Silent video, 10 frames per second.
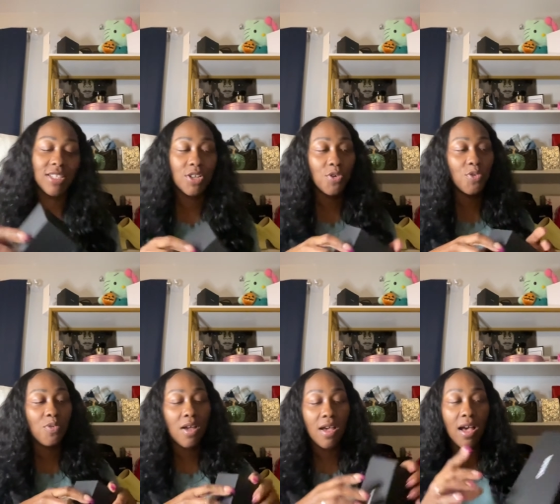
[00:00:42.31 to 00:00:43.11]
So
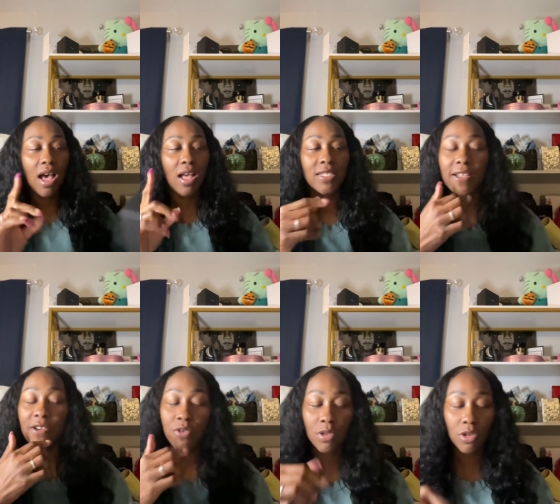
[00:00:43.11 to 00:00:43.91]
I'll tell
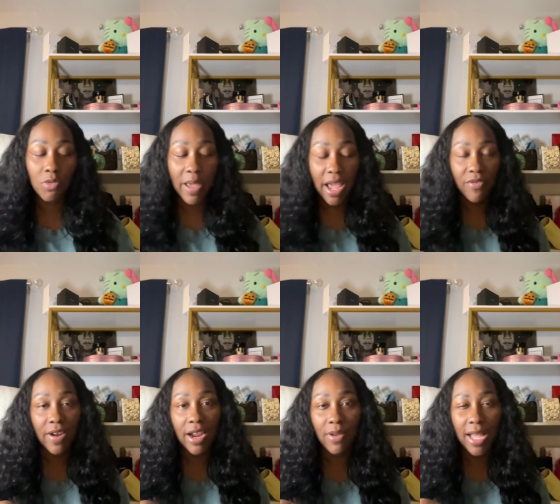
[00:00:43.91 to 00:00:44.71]
you a little background.